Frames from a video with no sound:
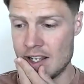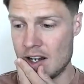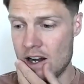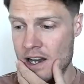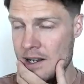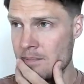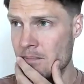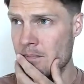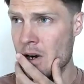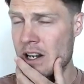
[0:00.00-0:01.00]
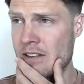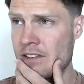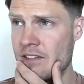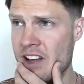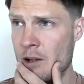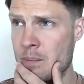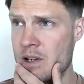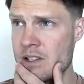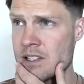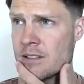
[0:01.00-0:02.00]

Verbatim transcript: on Marketing for Developers.